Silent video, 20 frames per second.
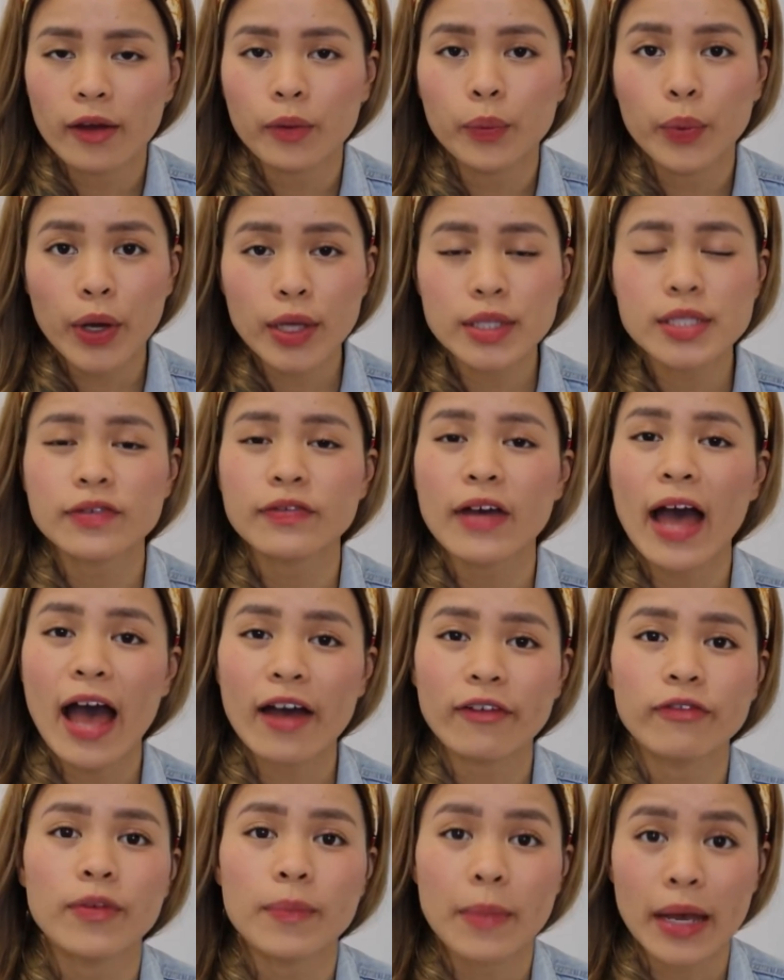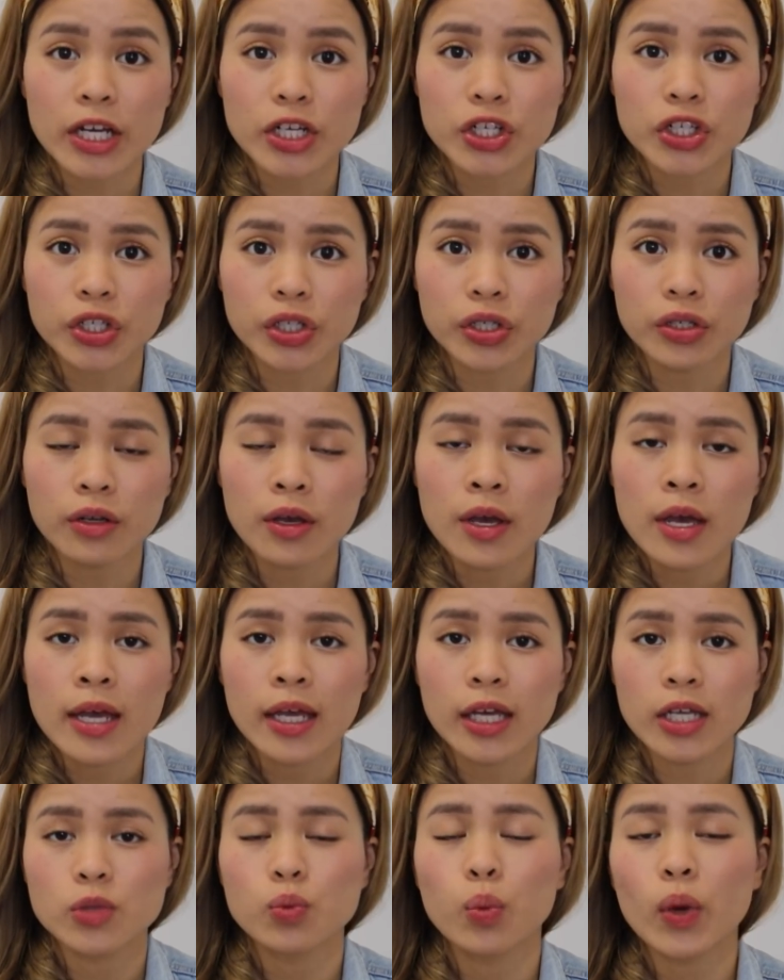Words of affirmation
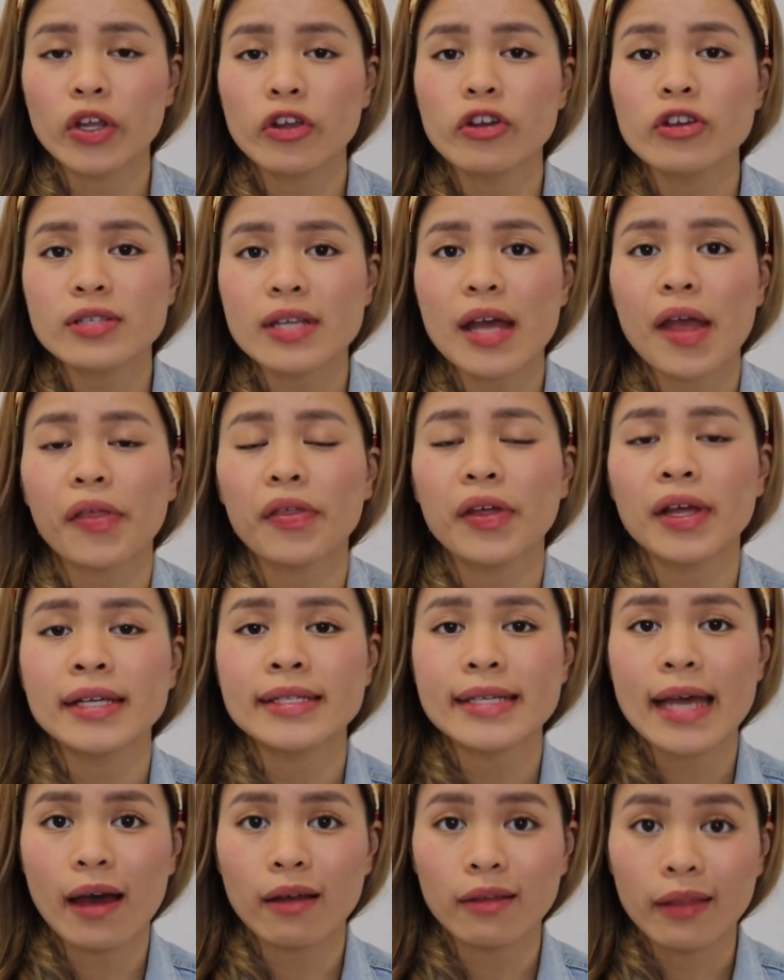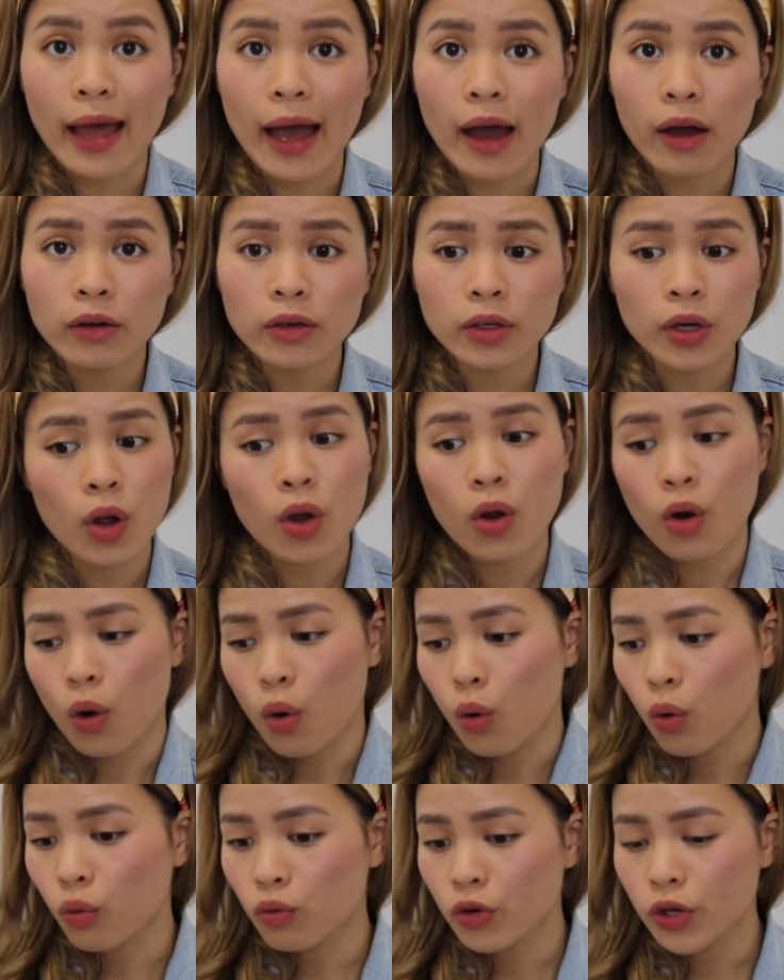is when you say things out loud,
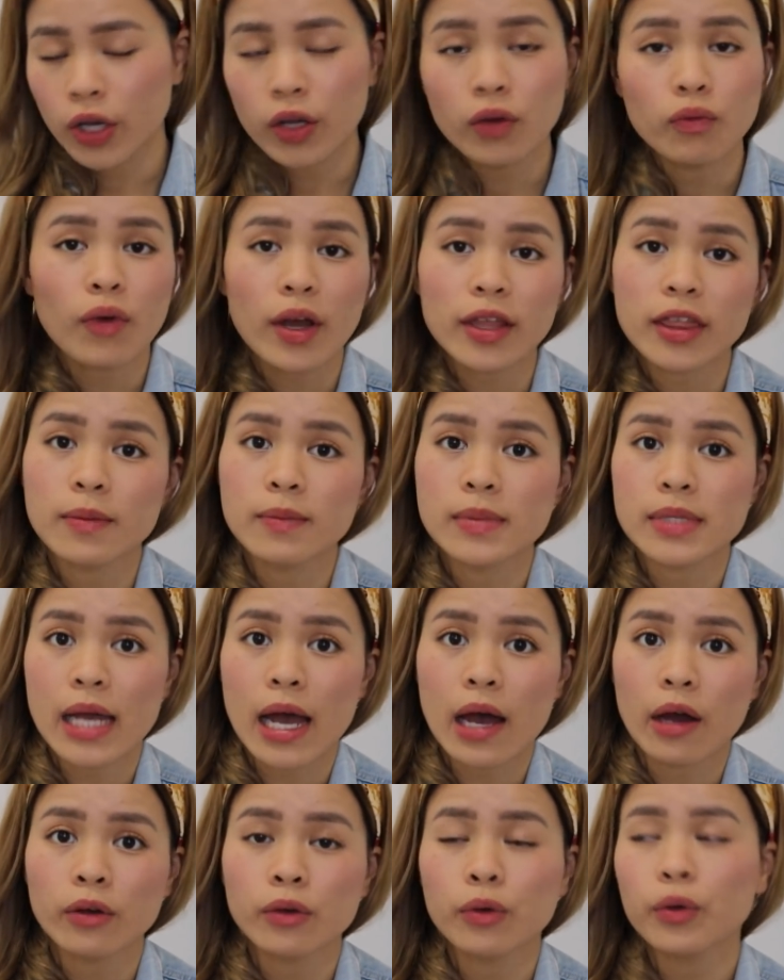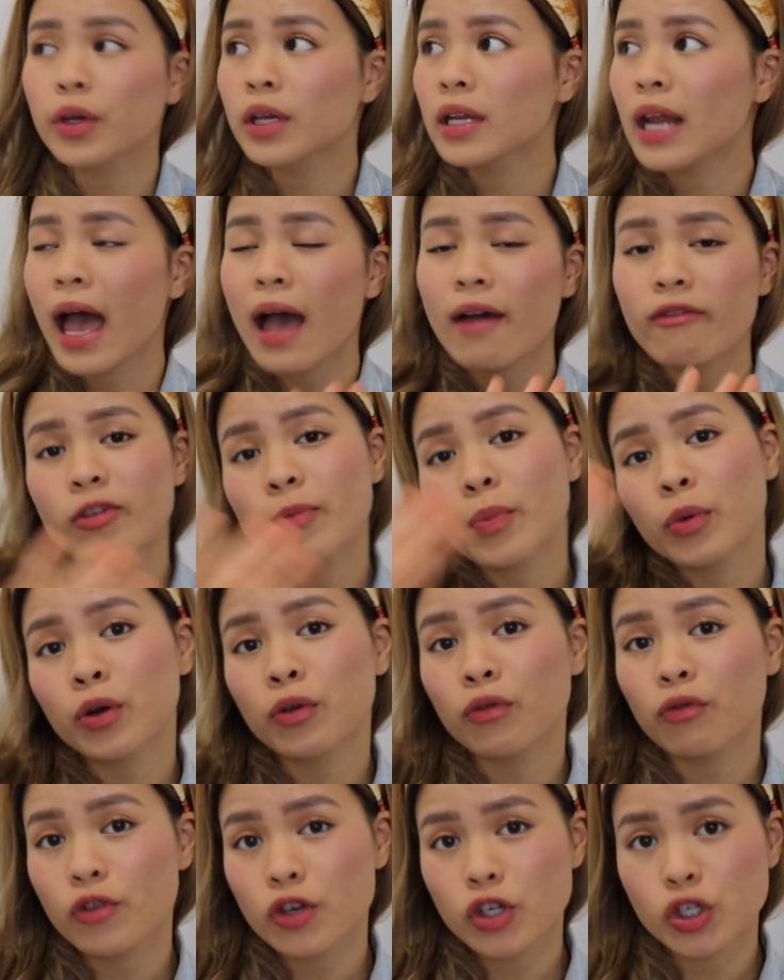or you can write them down, or you can have them on a
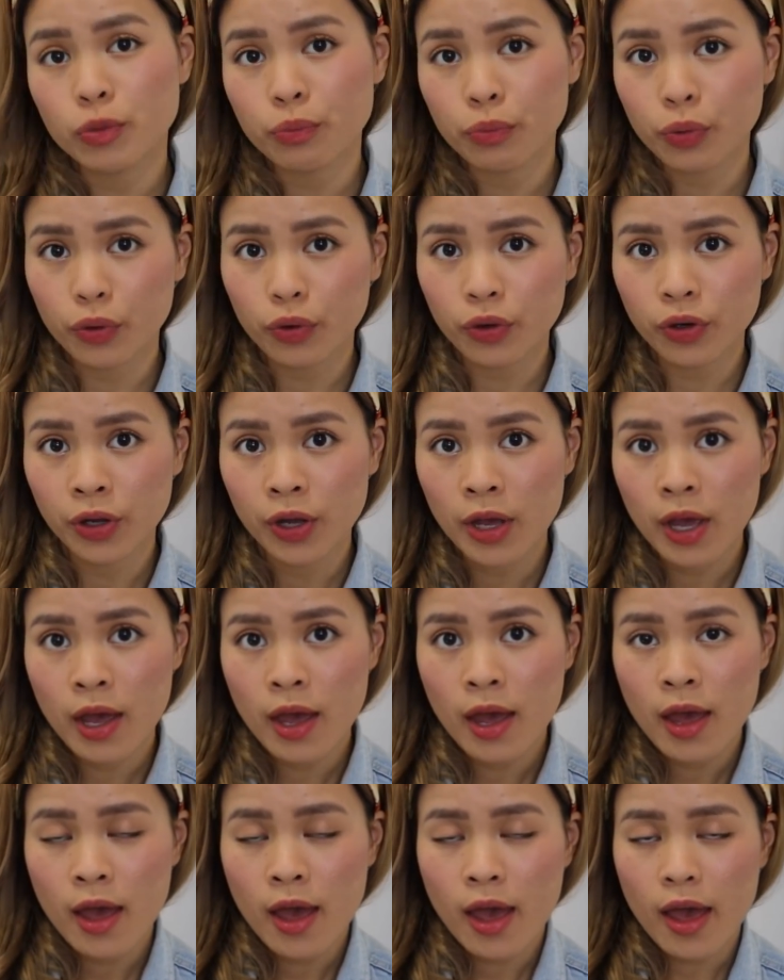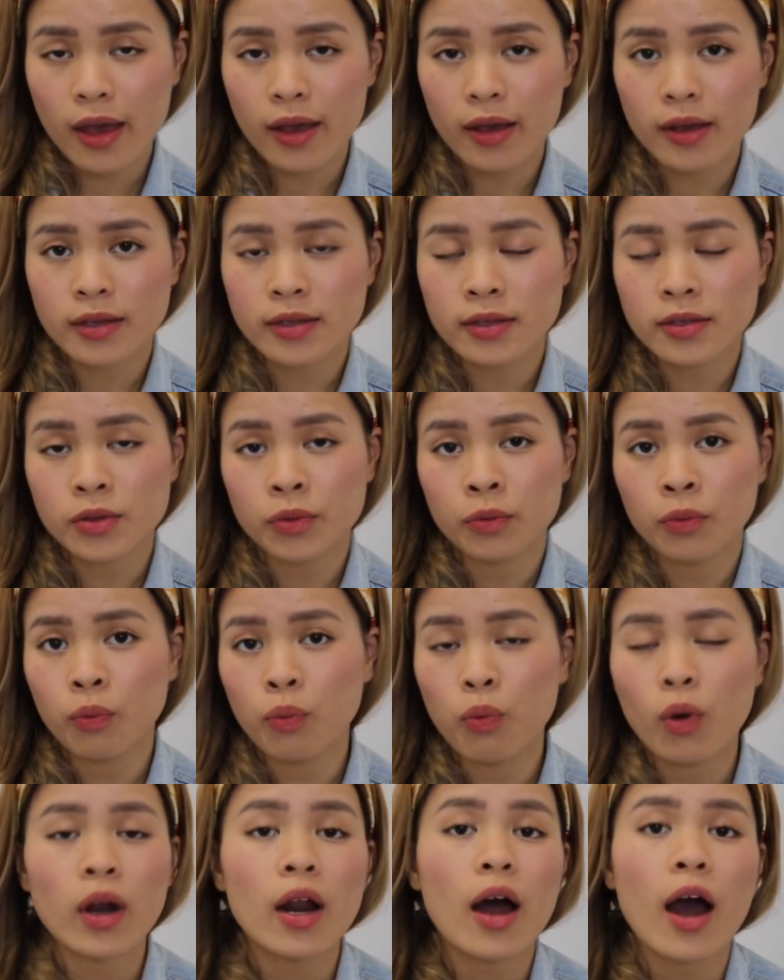vision board. And
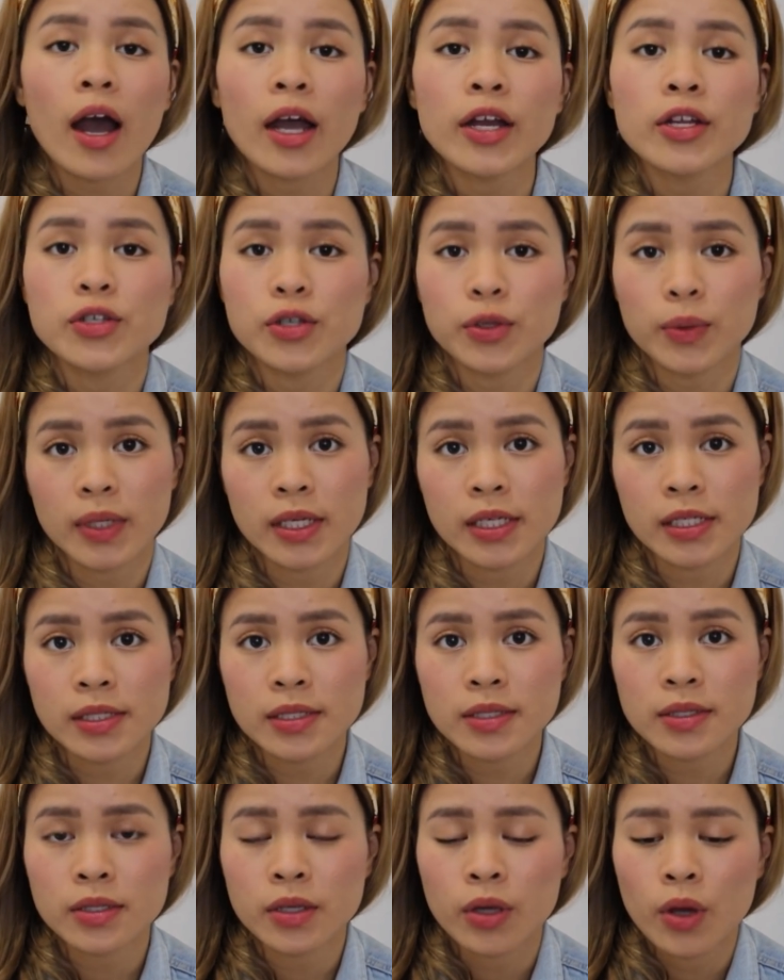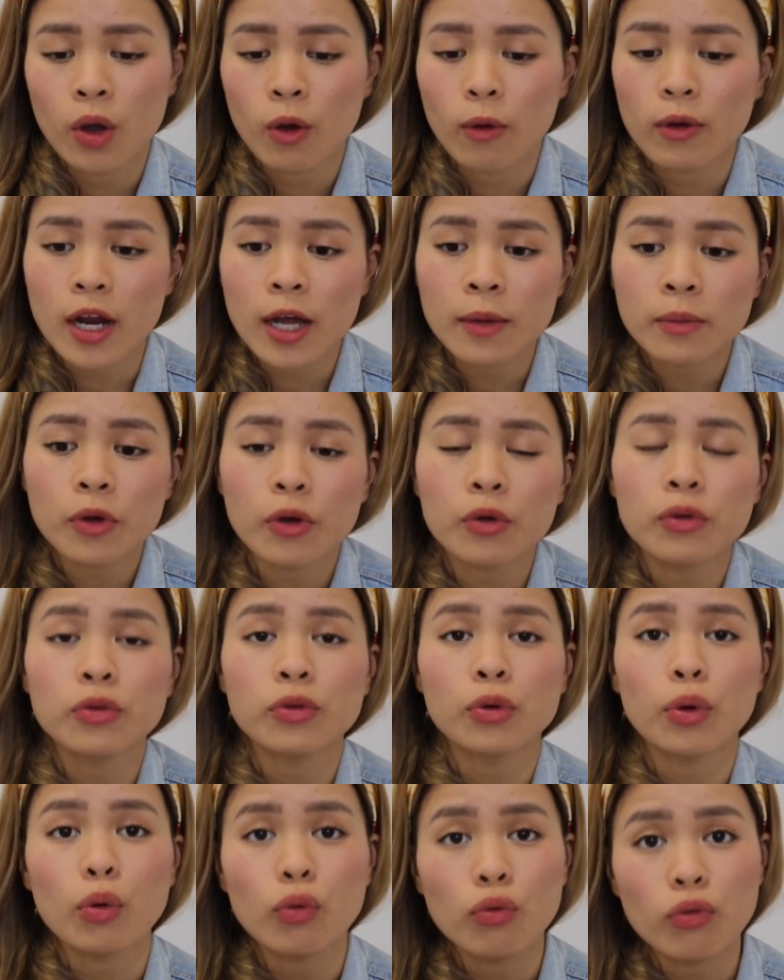what I do is, when I'm going
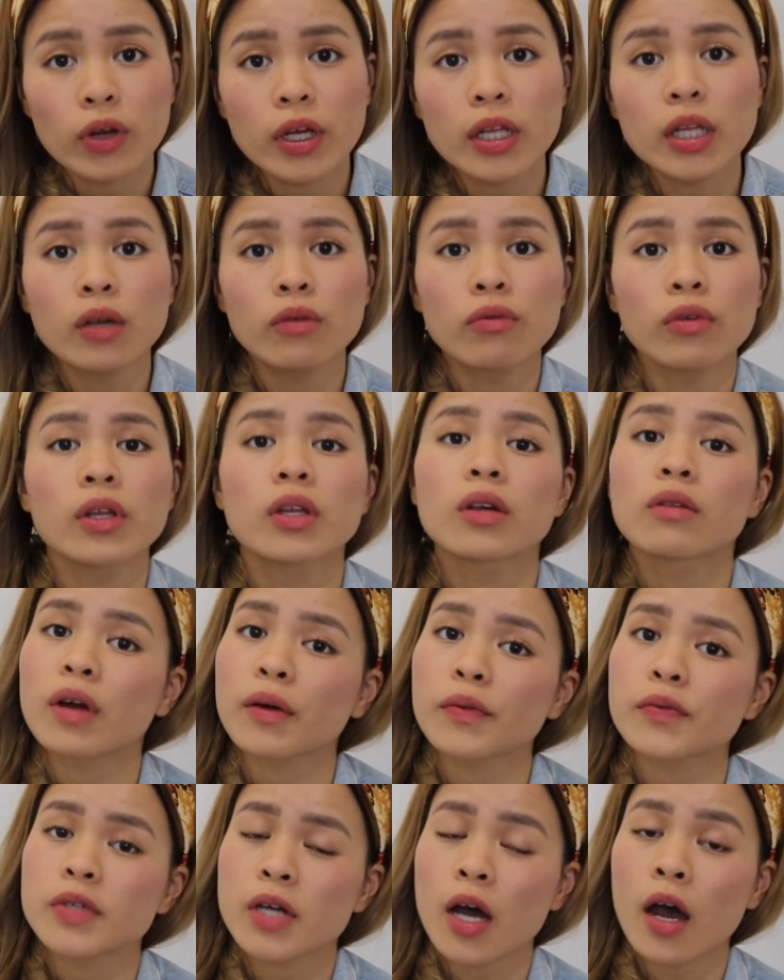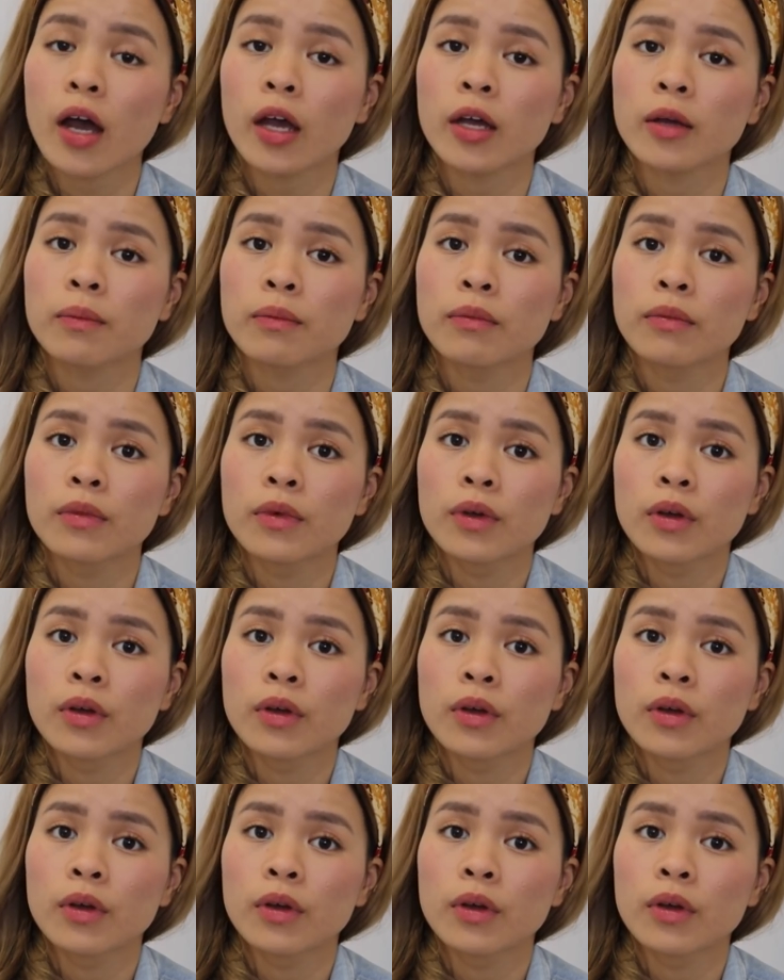through a really, really rough time,